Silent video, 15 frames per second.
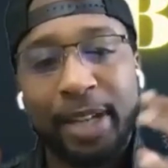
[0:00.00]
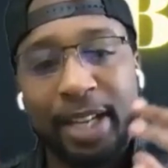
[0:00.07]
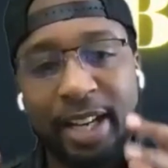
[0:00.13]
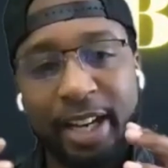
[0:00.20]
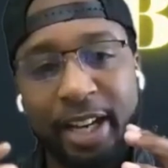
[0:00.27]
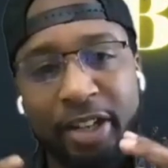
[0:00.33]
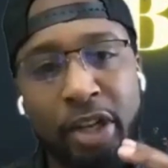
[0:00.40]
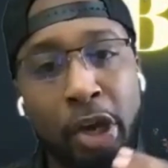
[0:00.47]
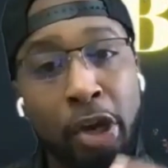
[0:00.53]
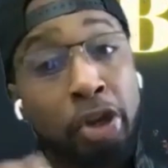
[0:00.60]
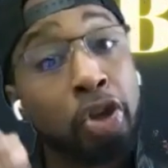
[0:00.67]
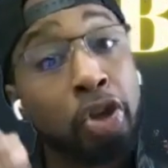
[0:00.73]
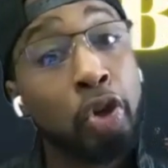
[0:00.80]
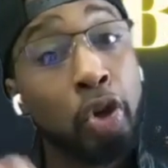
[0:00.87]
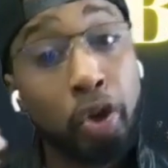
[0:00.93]
Because
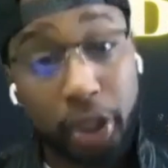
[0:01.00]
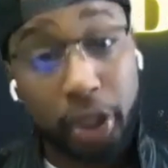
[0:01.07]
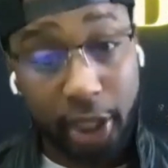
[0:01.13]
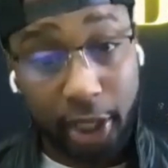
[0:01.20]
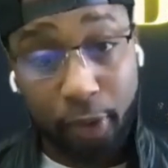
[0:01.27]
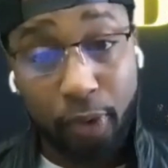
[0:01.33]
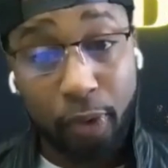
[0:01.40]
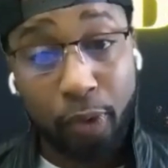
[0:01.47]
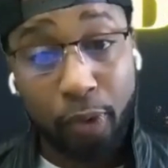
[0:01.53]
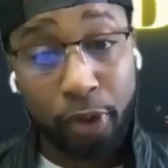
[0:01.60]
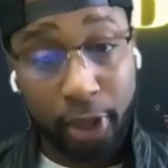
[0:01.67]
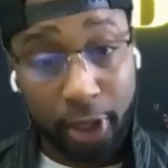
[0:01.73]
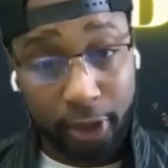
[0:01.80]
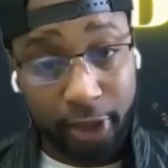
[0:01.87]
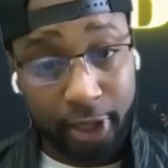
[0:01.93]
usually
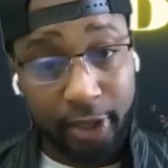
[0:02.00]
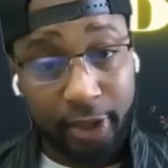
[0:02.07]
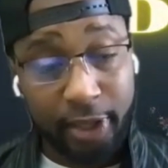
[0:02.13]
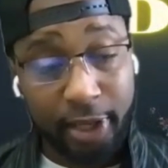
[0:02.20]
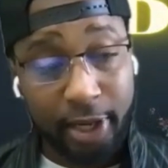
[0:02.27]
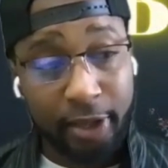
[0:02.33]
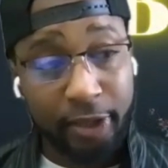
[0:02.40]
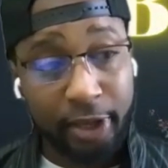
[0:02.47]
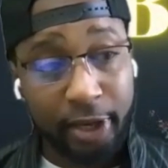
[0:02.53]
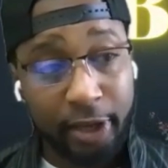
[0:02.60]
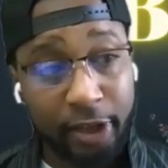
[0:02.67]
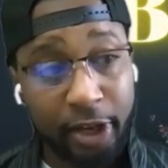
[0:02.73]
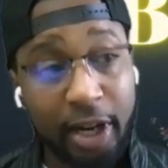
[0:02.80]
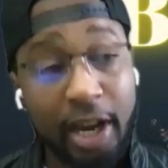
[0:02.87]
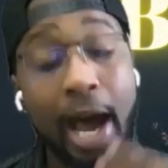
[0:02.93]

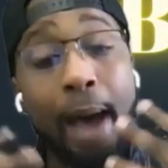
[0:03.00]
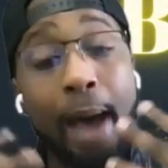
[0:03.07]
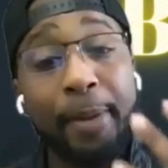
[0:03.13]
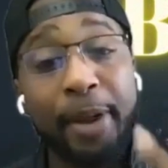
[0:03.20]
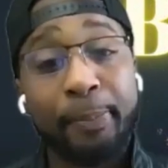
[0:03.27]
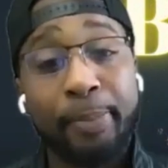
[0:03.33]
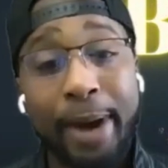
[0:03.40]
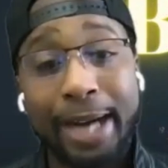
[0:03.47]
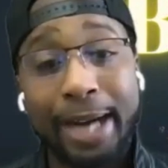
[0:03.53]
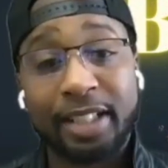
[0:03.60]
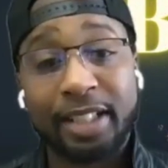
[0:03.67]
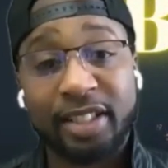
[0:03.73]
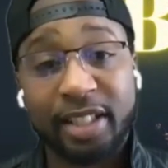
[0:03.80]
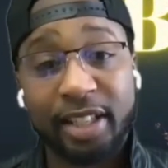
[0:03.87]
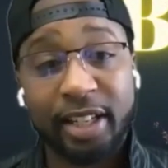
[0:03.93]
the common
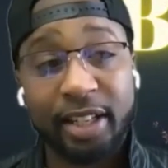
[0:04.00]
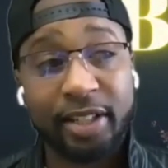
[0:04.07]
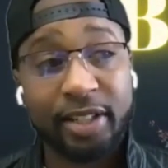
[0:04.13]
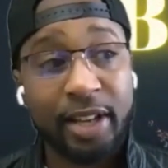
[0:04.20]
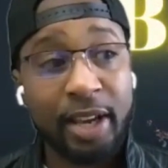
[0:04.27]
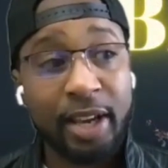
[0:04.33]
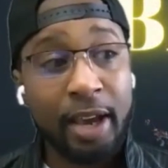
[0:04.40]
practice is,